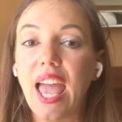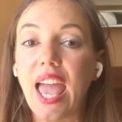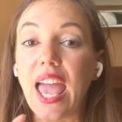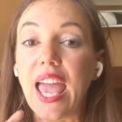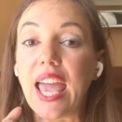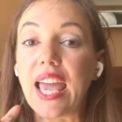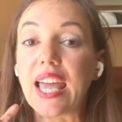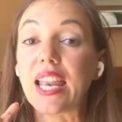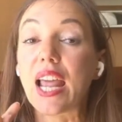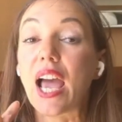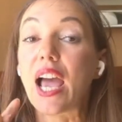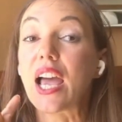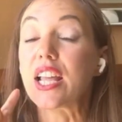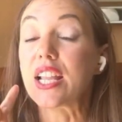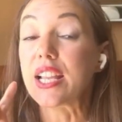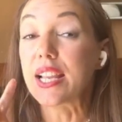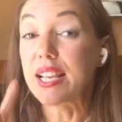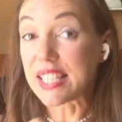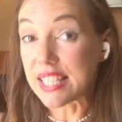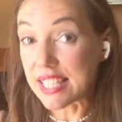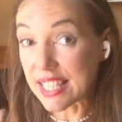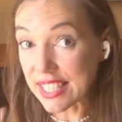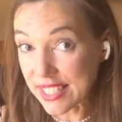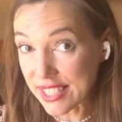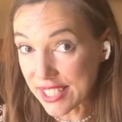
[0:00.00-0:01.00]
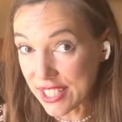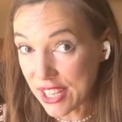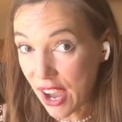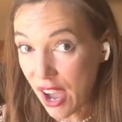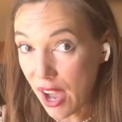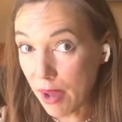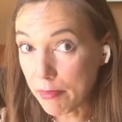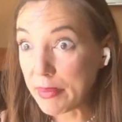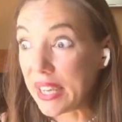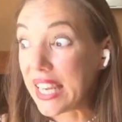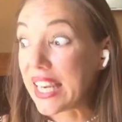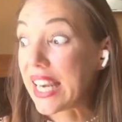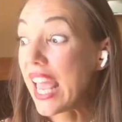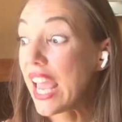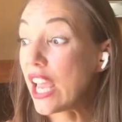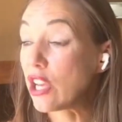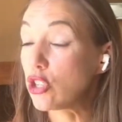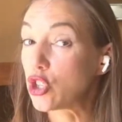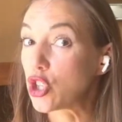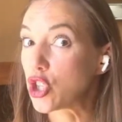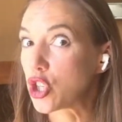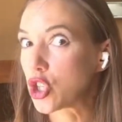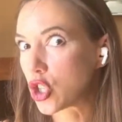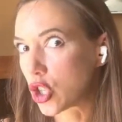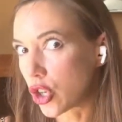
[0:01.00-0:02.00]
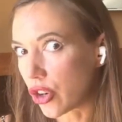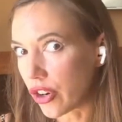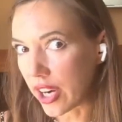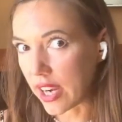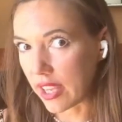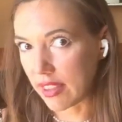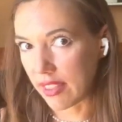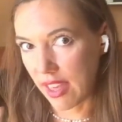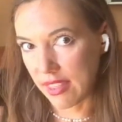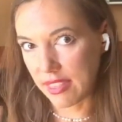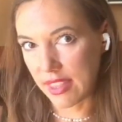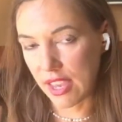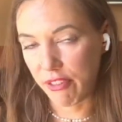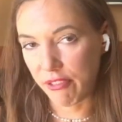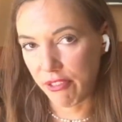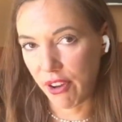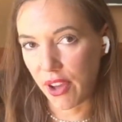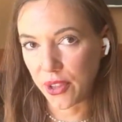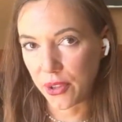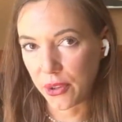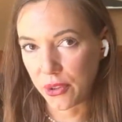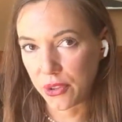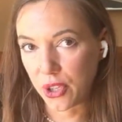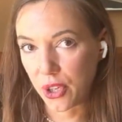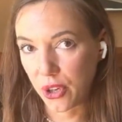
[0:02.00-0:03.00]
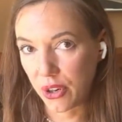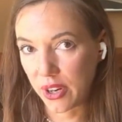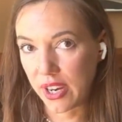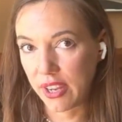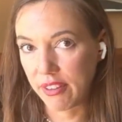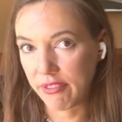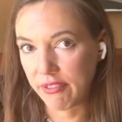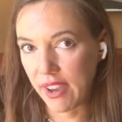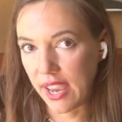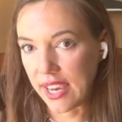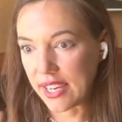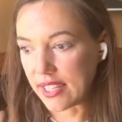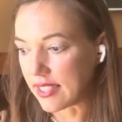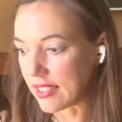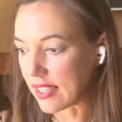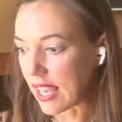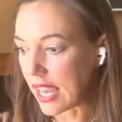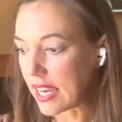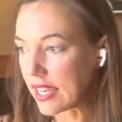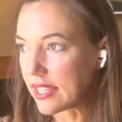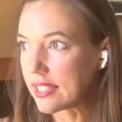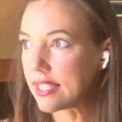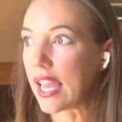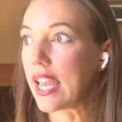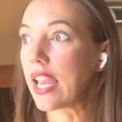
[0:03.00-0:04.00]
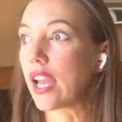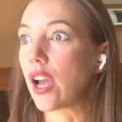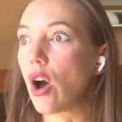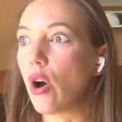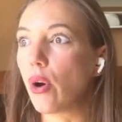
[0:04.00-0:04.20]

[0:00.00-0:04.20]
It does not mean ensuring that they follow your advice, like saying,